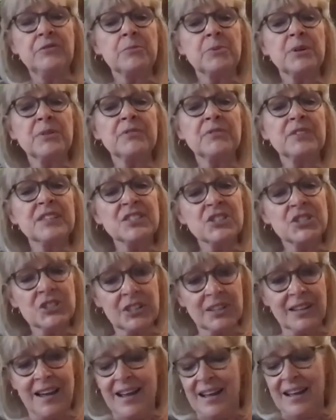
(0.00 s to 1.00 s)
privileged
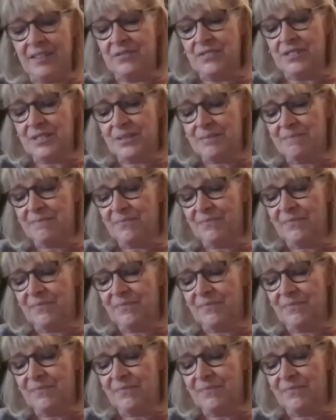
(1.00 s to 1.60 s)
lives,